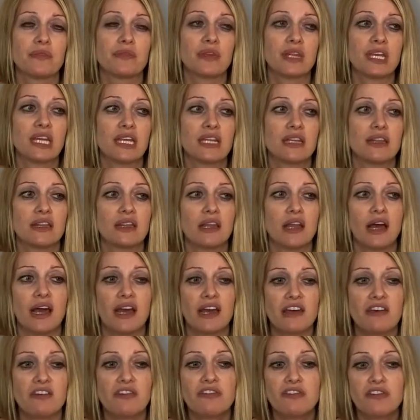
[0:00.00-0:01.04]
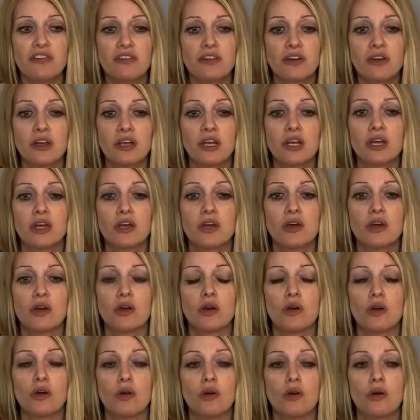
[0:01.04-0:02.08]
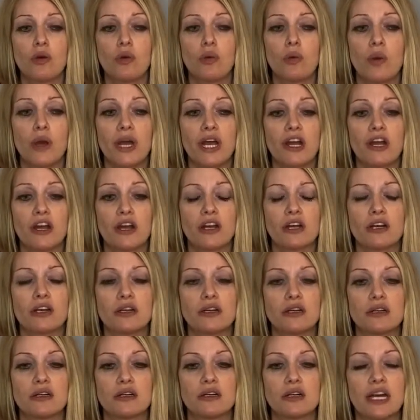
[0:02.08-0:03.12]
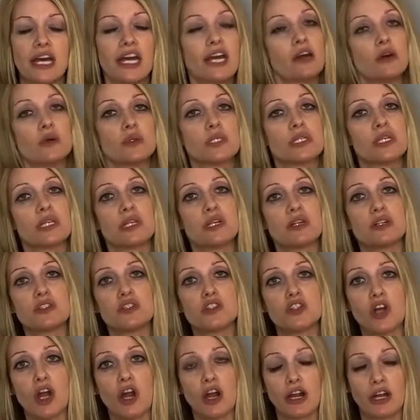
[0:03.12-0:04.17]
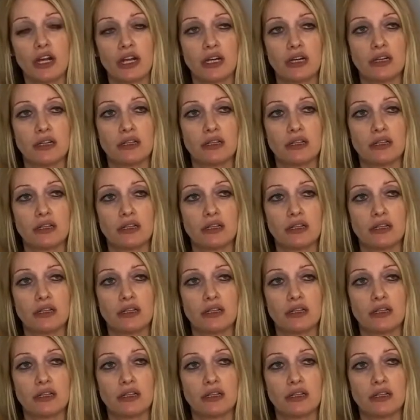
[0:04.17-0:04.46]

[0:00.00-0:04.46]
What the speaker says: in life where it goes a little dark,